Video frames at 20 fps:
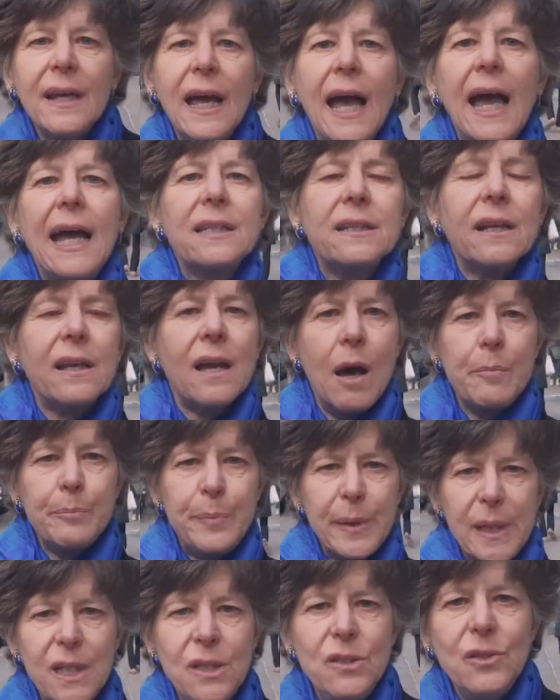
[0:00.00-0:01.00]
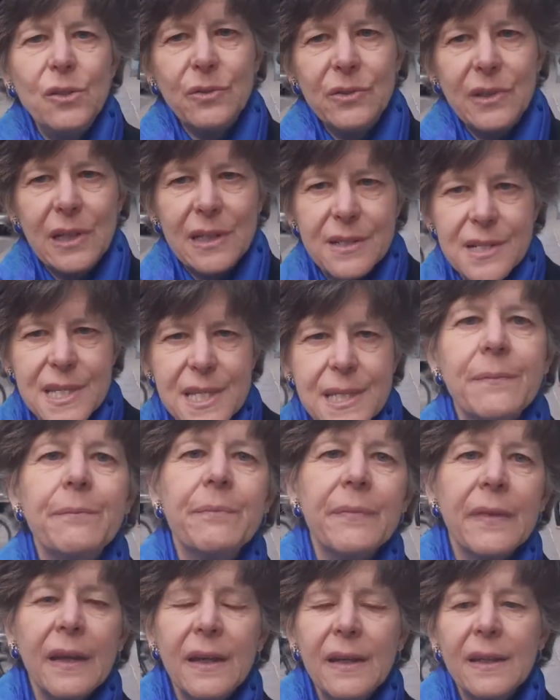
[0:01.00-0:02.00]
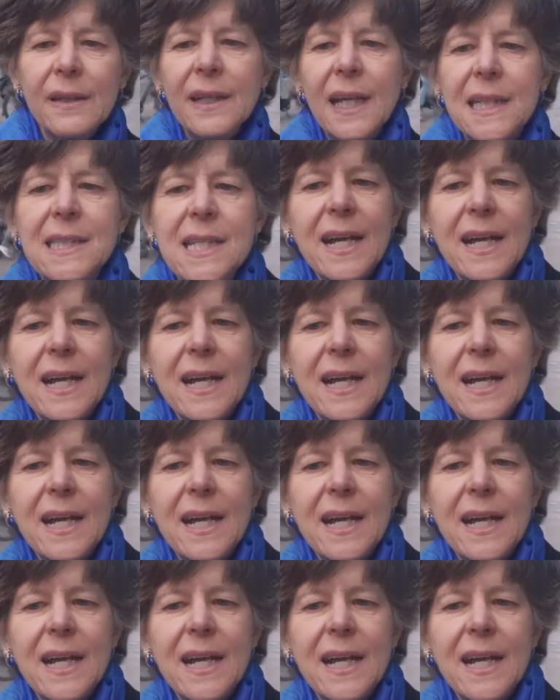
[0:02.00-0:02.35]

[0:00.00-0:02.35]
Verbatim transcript: and company unions. In